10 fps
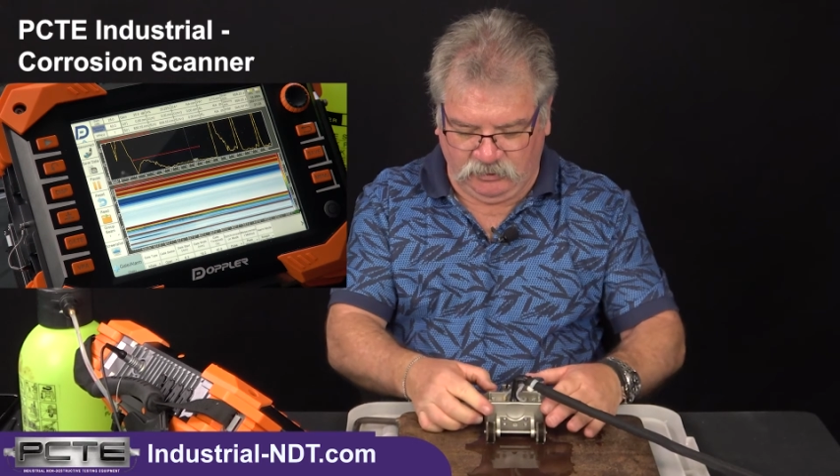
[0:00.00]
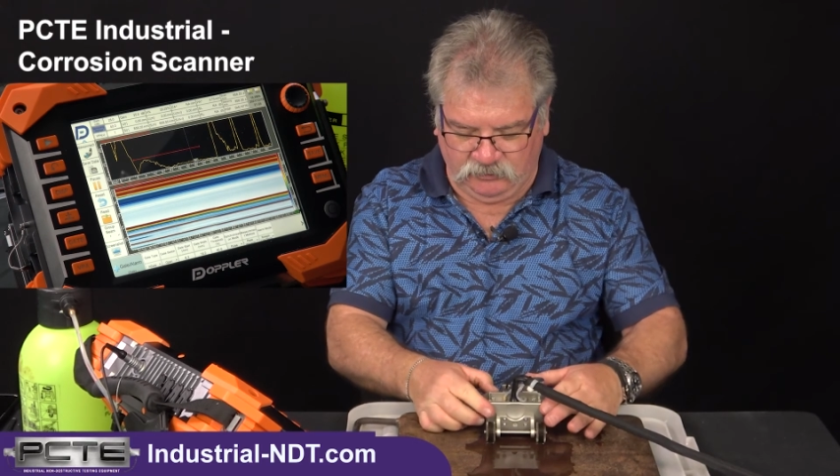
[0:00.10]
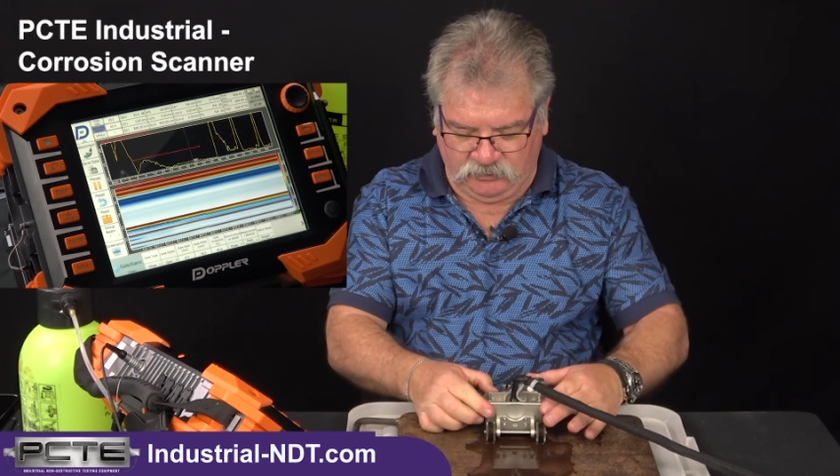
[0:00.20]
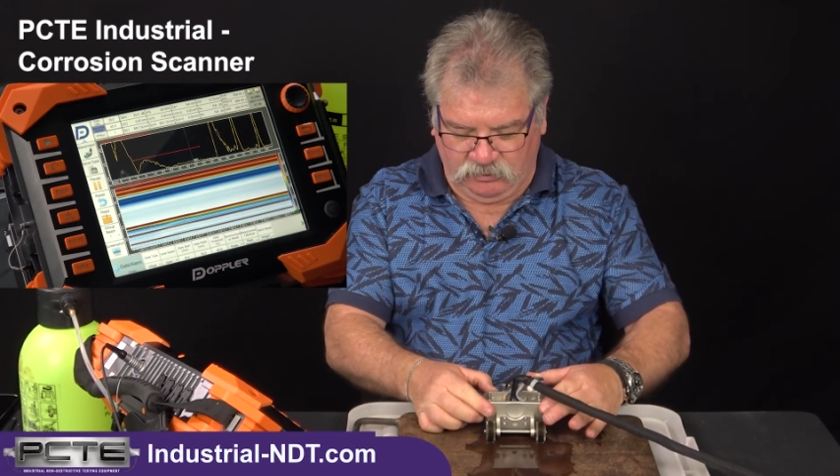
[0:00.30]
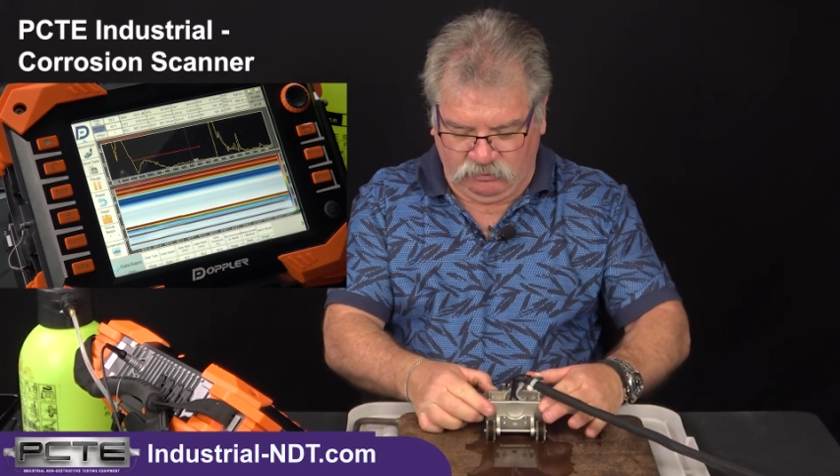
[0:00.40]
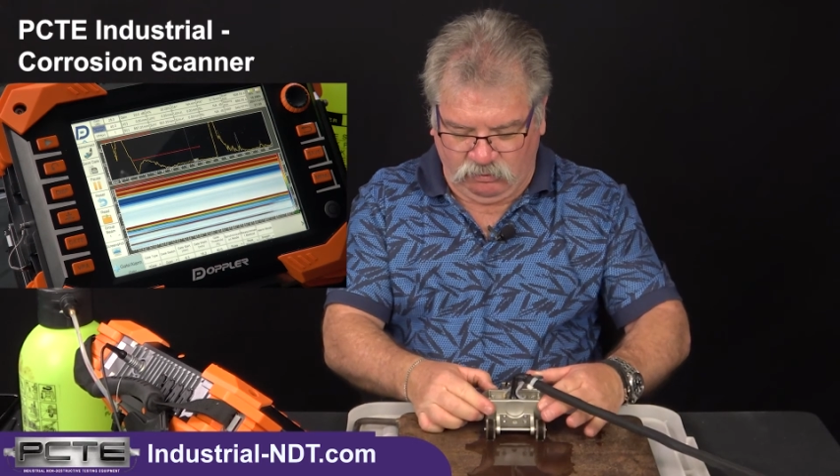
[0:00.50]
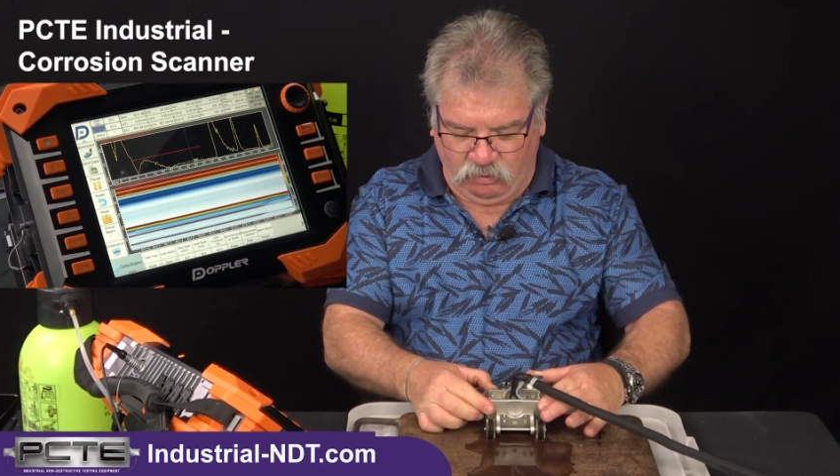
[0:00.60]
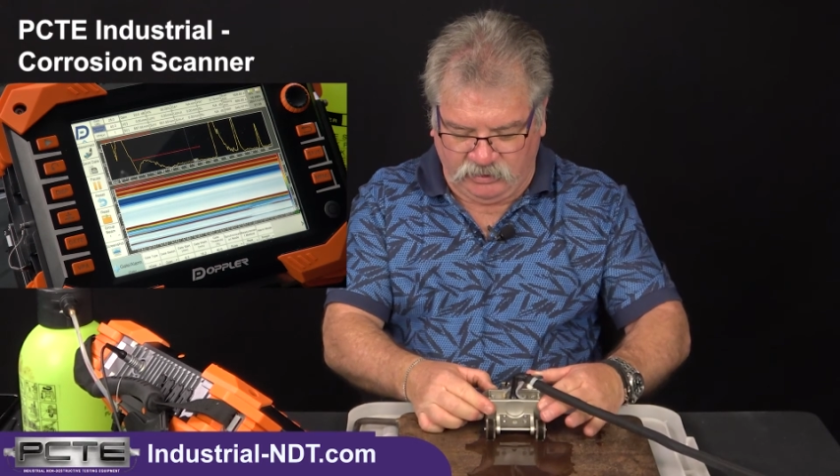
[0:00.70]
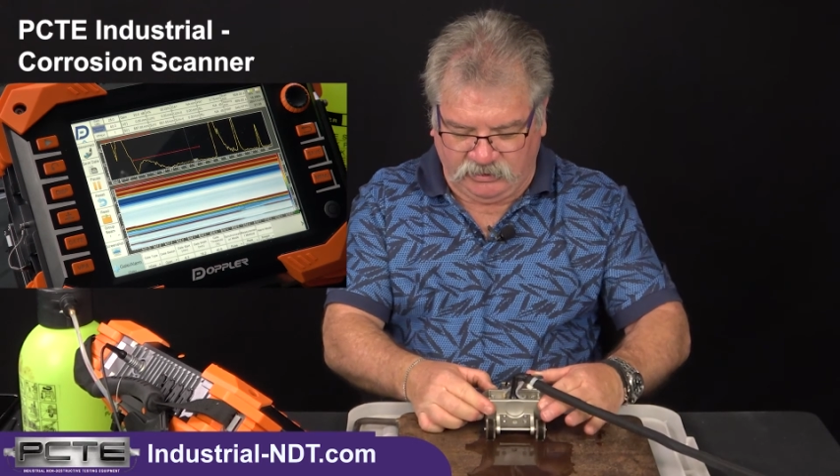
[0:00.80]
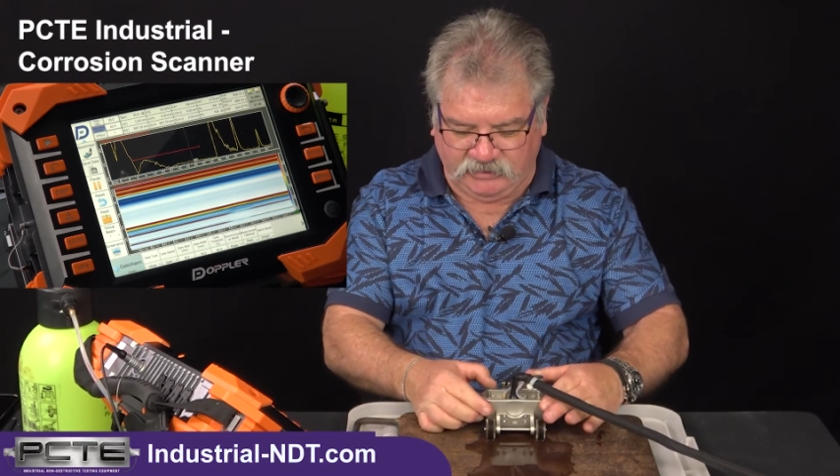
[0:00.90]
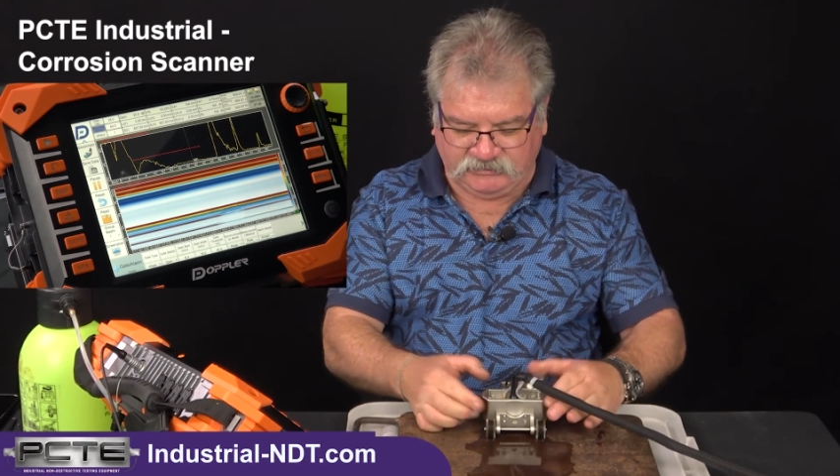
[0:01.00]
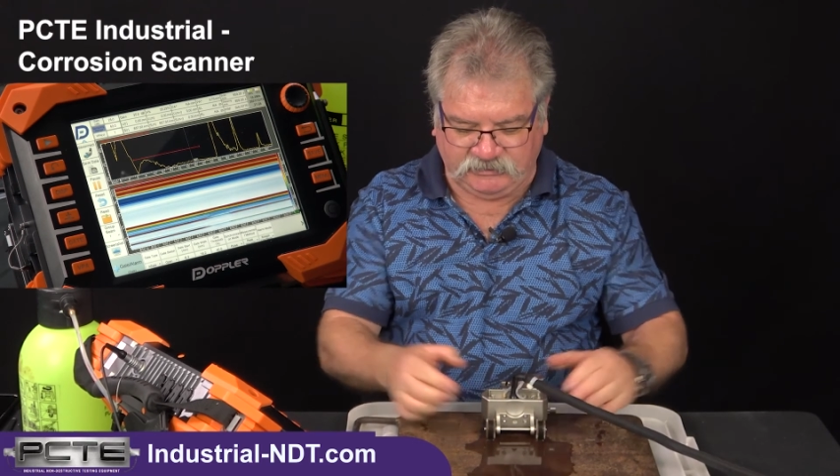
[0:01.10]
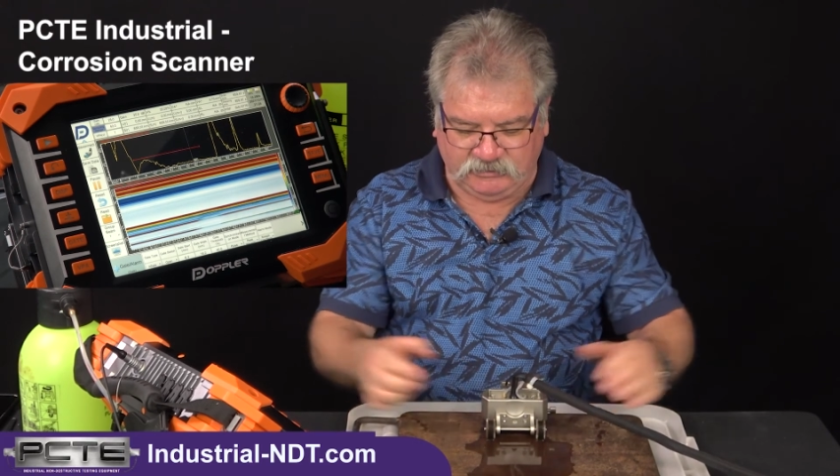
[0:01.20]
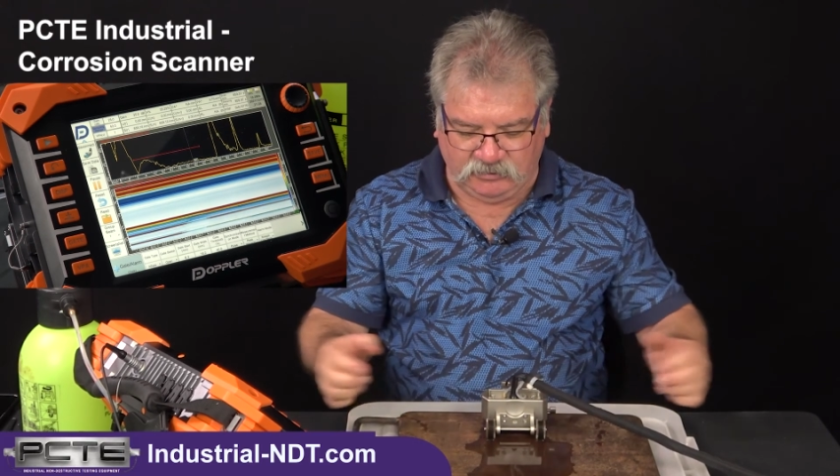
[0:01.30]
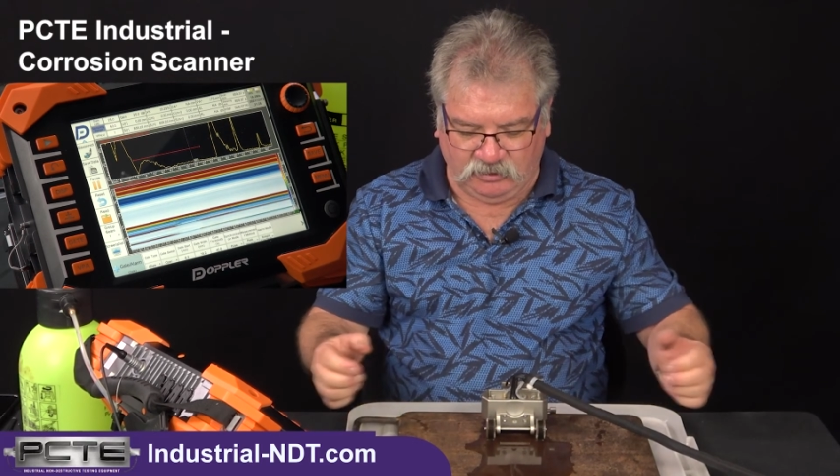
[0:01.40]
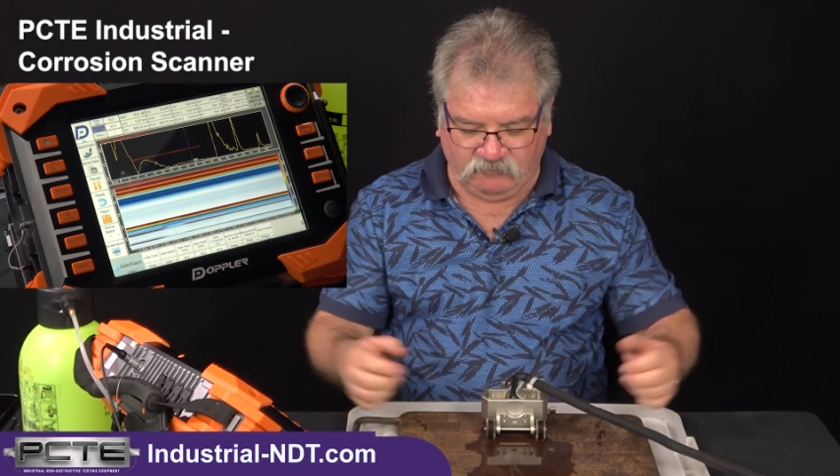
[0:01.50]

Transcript: So quite easy,